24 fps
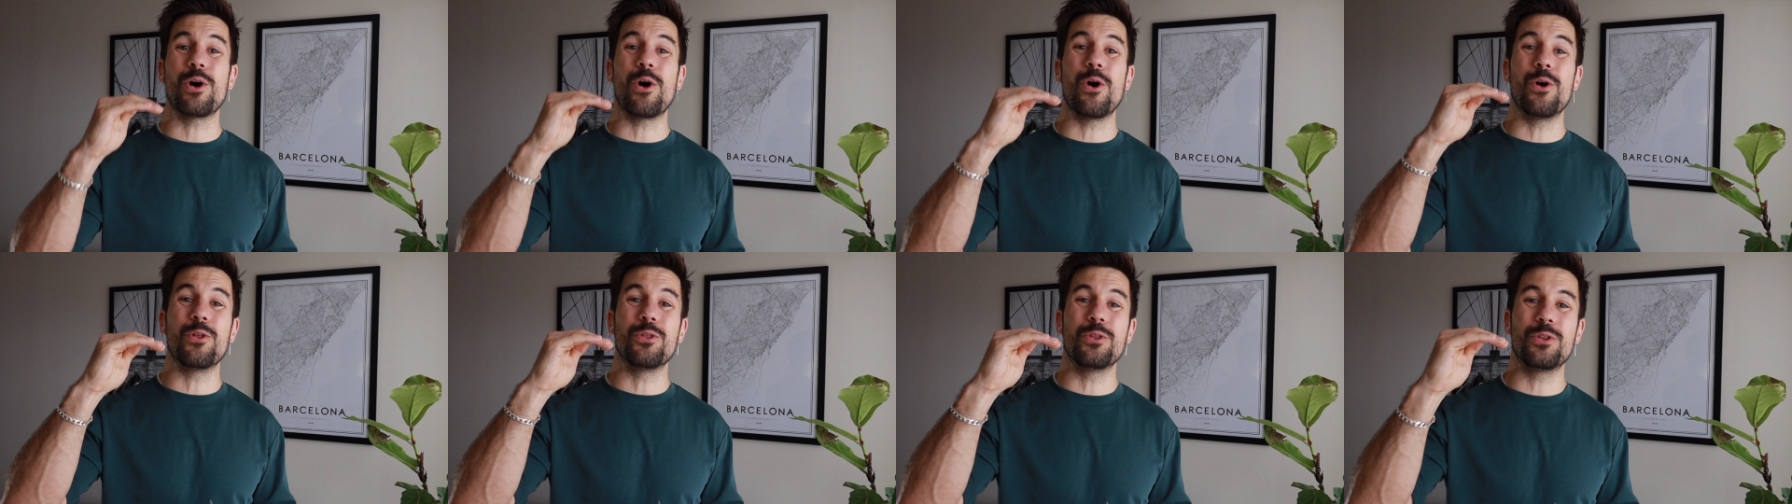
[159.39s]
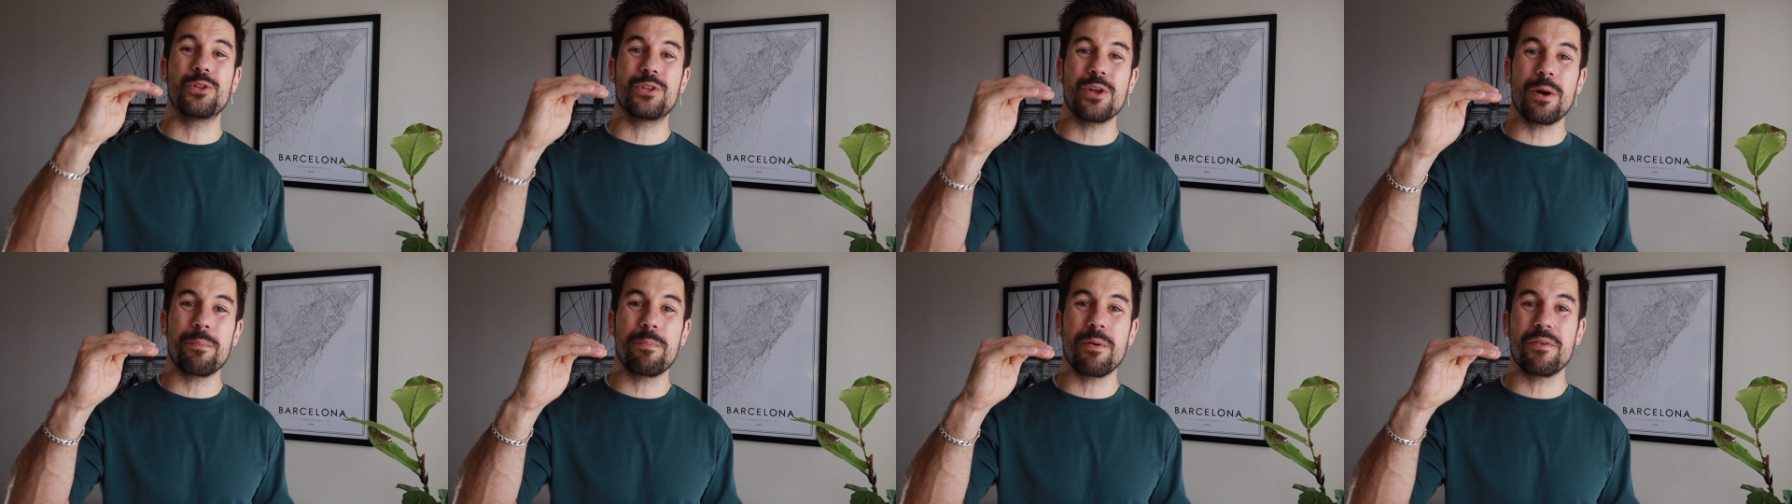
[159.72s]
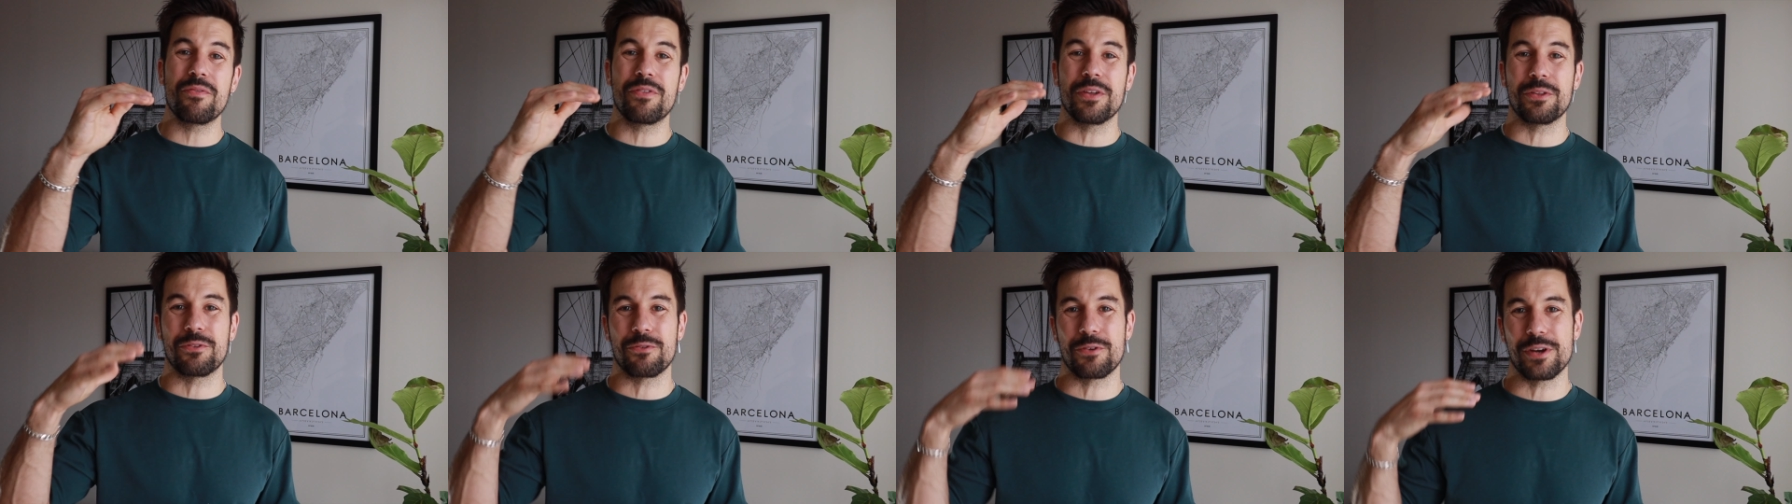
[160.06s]
on top of
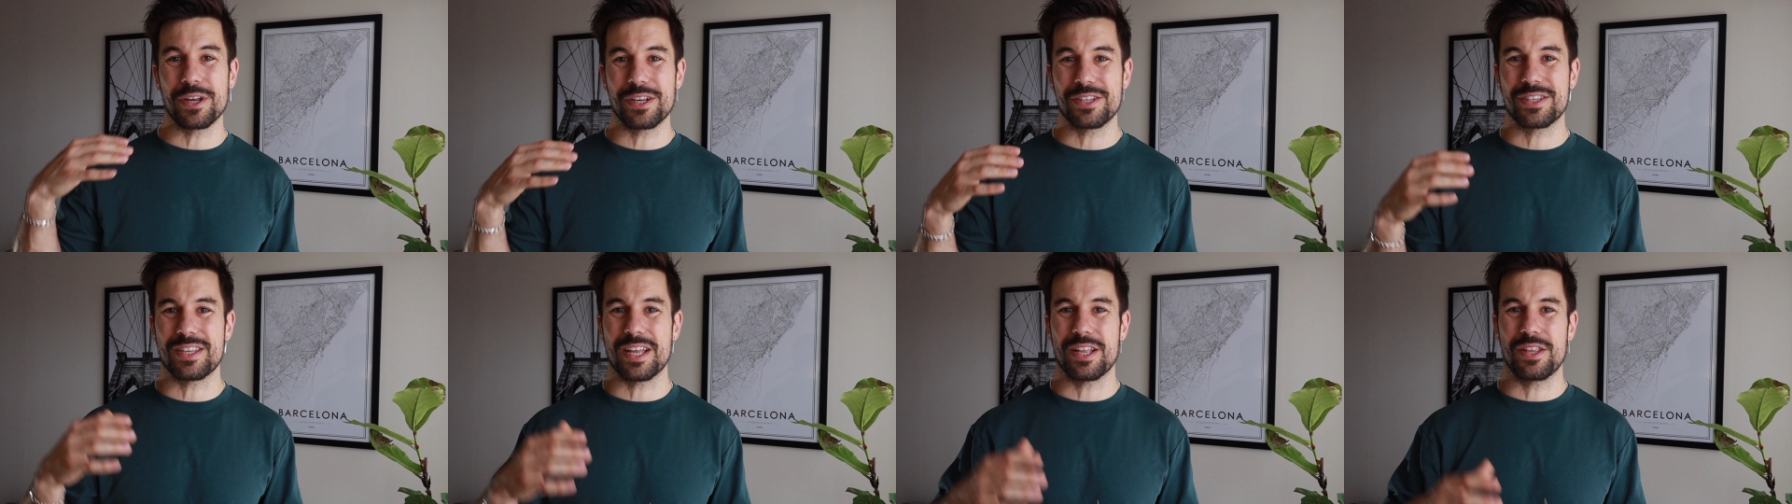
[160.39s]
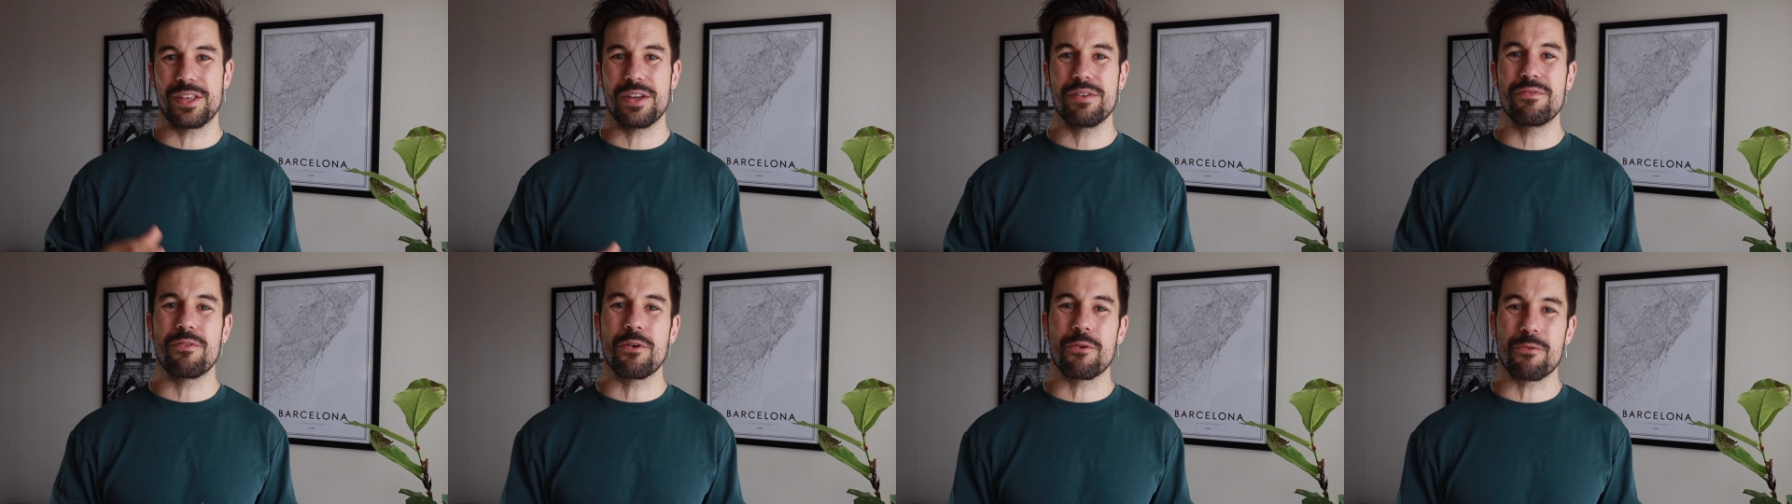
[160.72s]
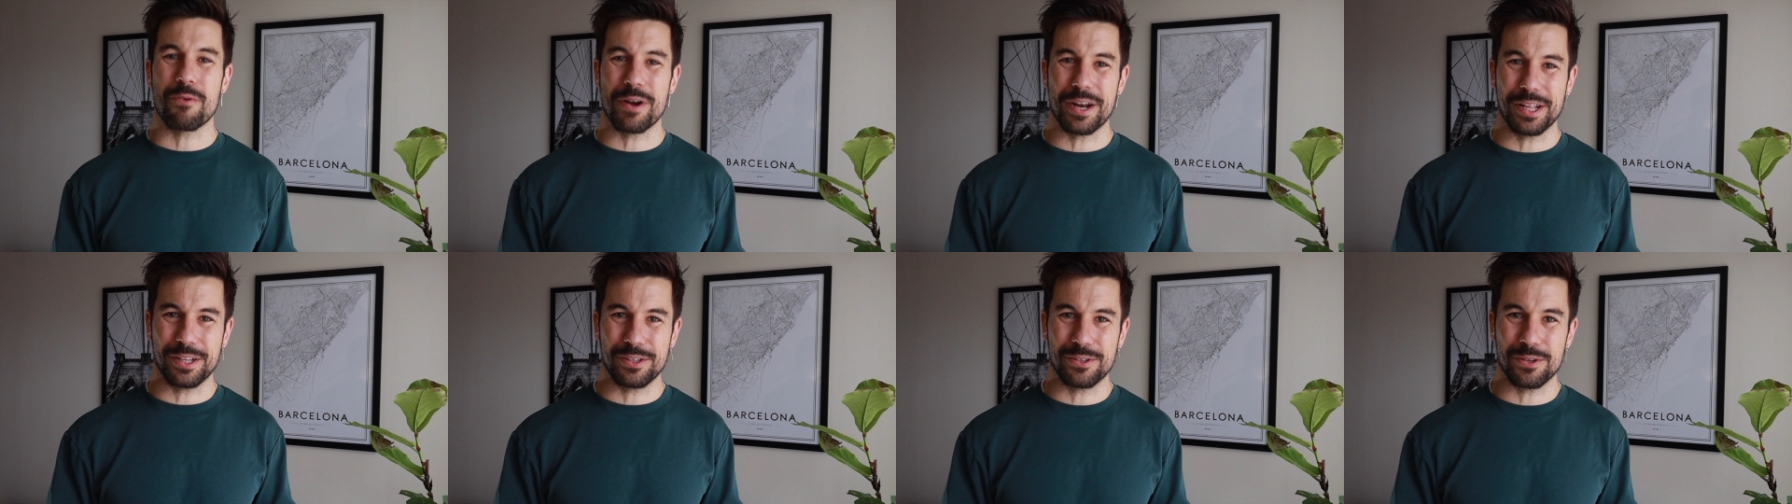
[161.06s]
the tricks that you've
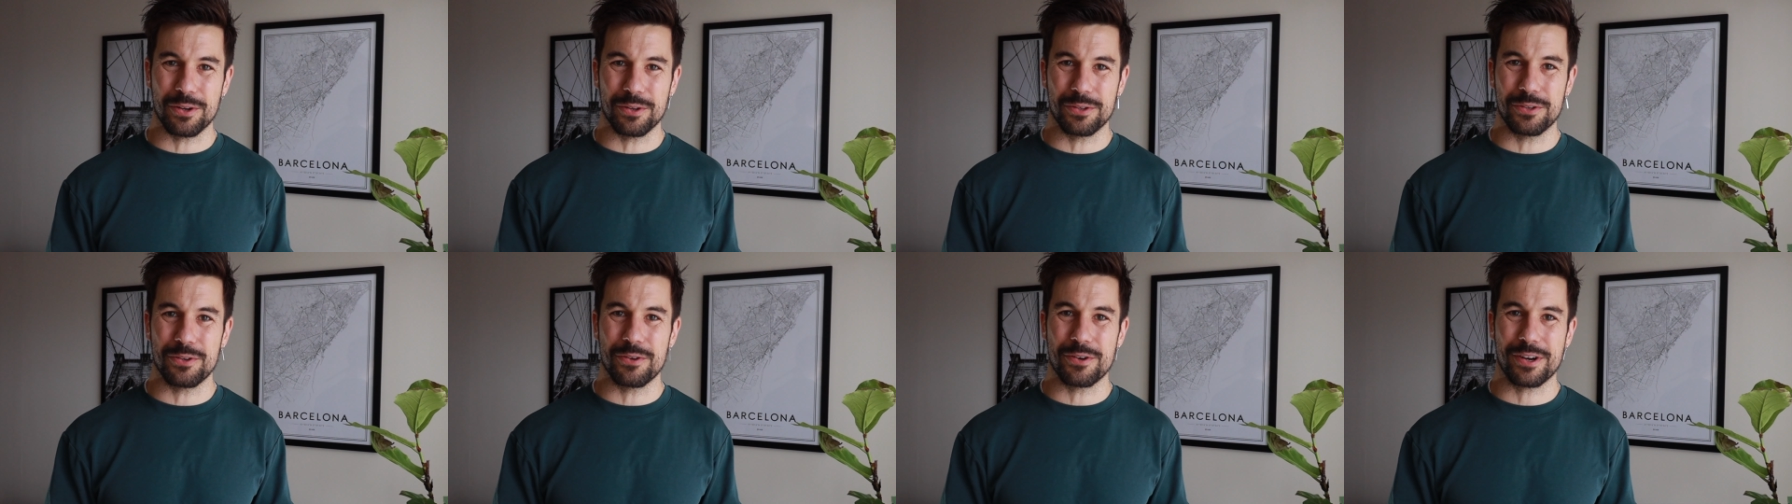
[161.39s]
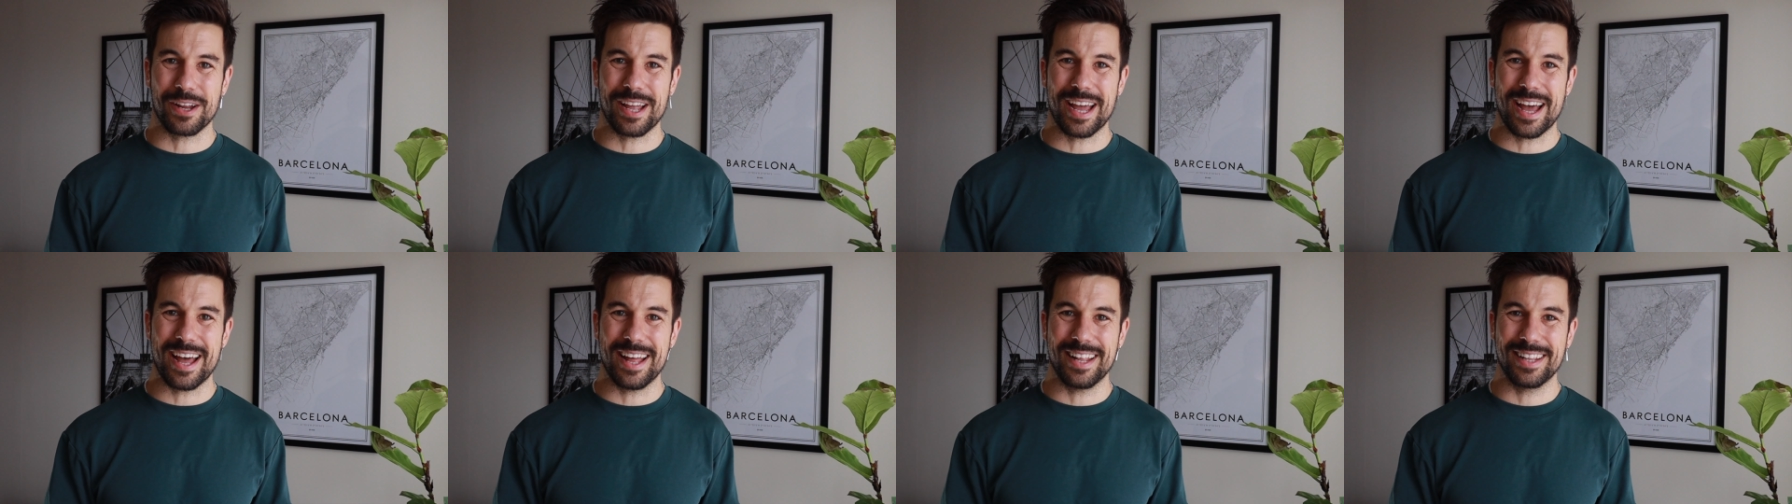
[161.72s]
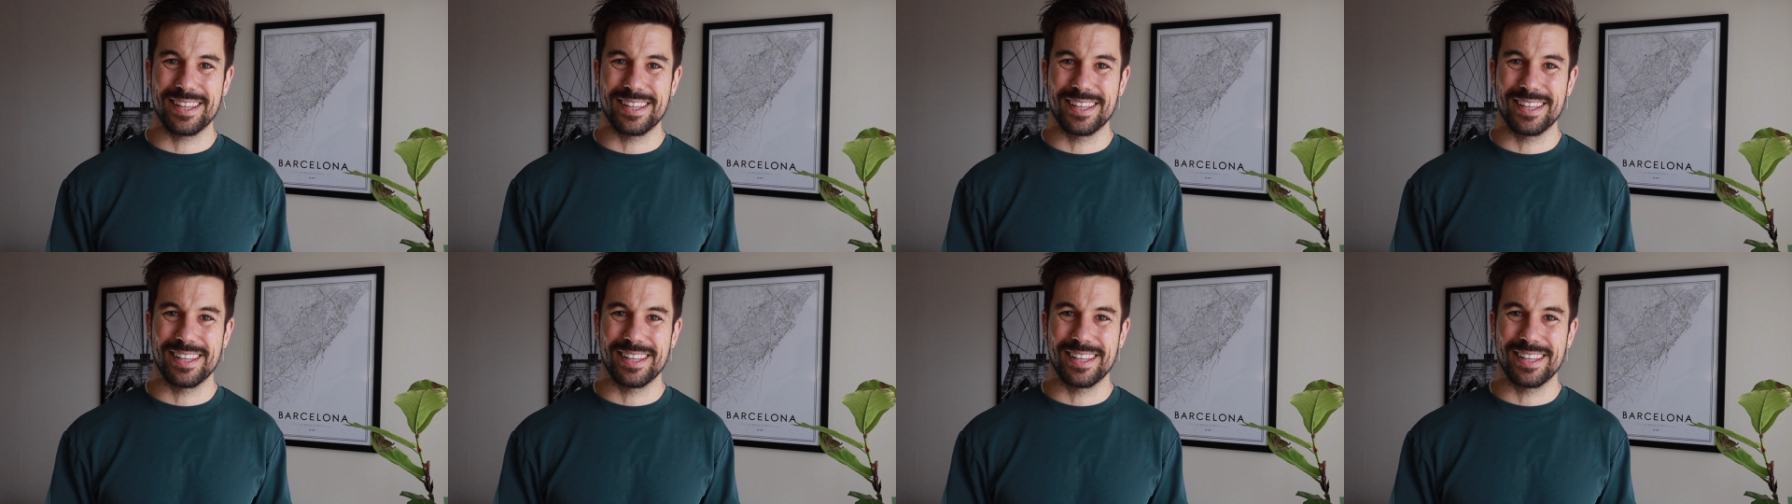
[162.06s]
already taught your cat.